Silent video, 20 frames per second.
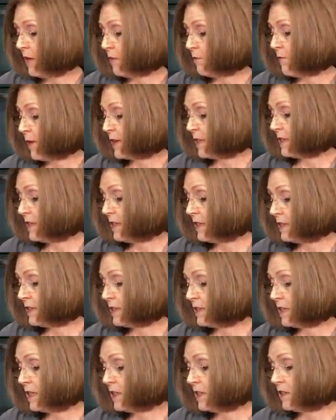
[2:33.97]
venting
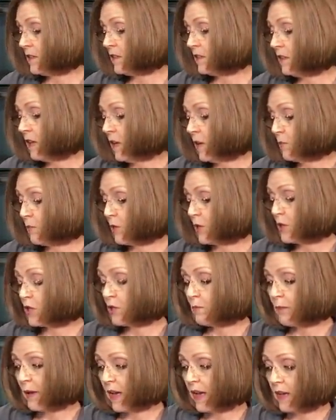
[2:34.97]
seal
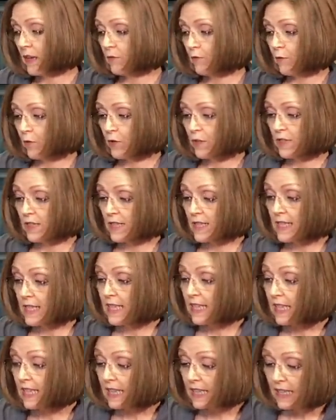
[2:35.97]
pushed back for
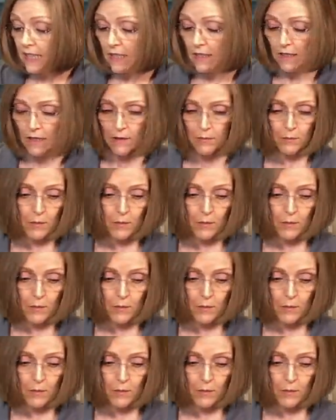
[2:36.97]
sealing